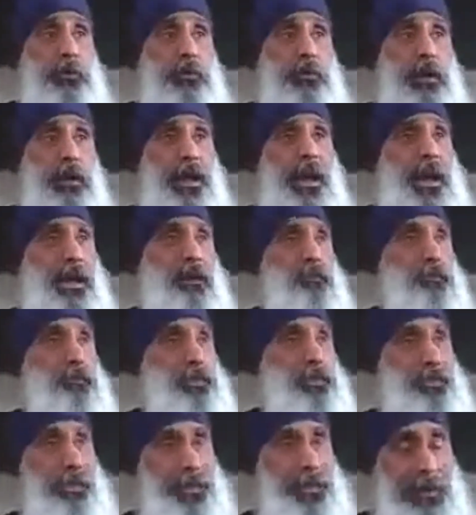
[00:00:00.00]
have this
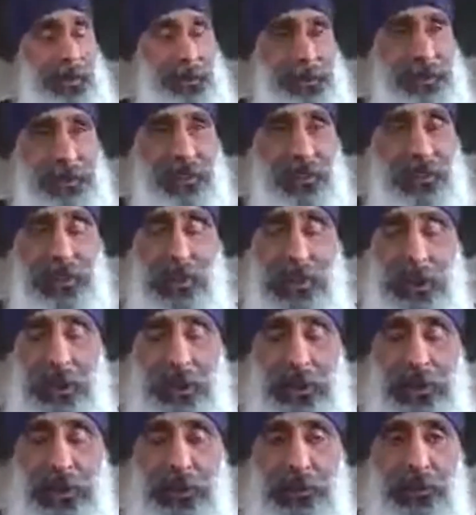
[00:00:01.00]

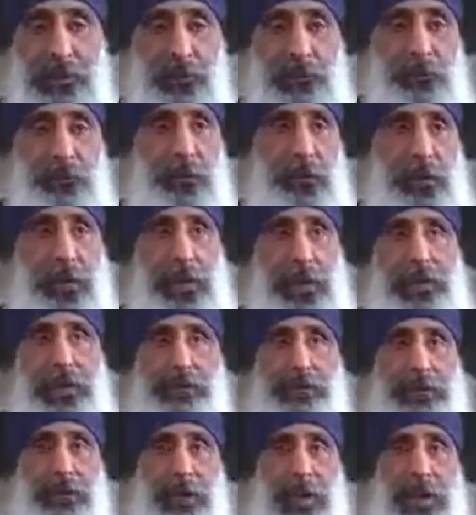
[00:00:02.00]
underlying
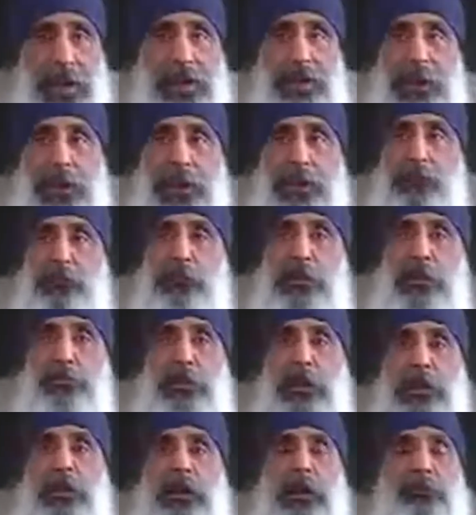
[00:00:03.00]
anxiety
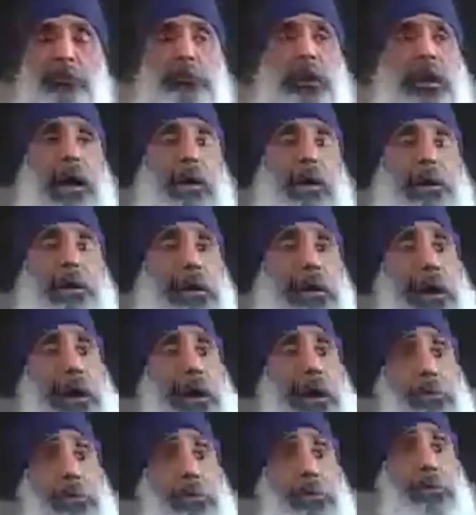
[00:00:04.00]
creeping up at
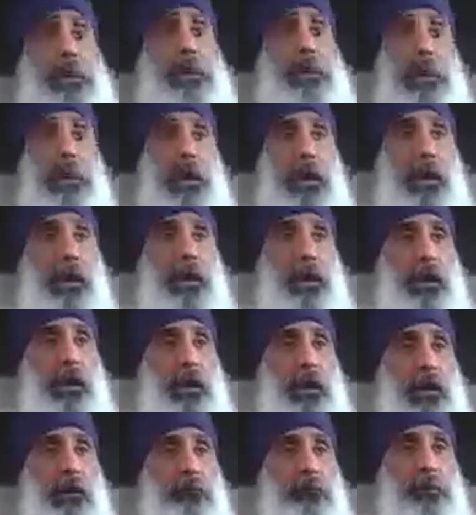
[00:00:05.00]
times,
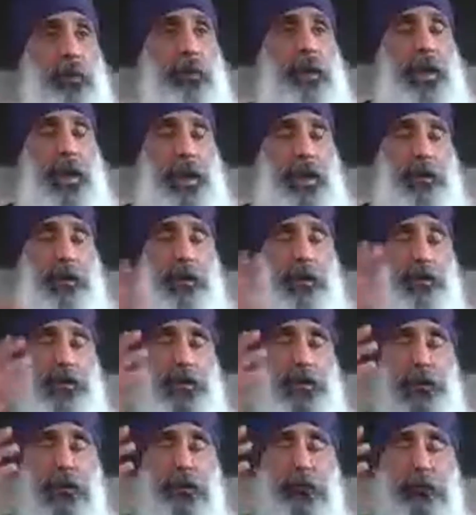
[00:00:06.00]
and
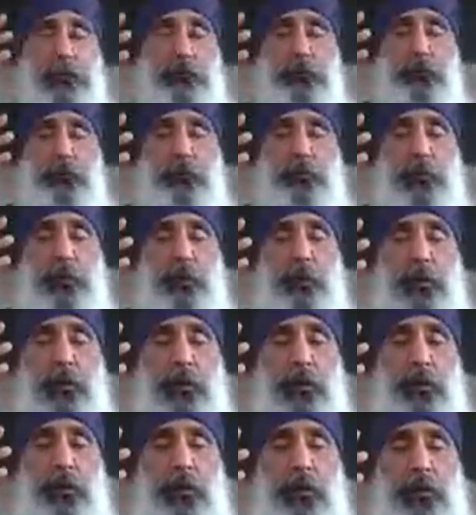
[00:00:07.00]

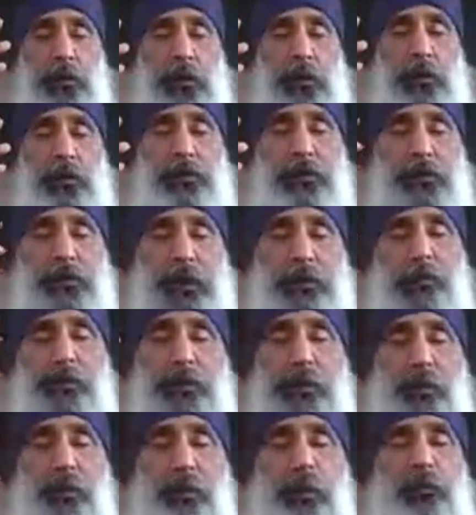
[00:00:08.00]
a sense
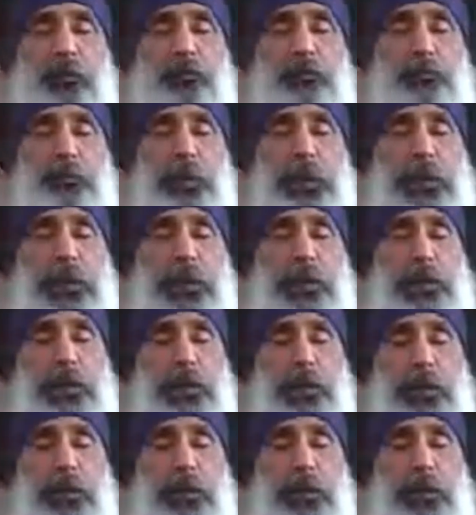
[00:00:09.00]
of being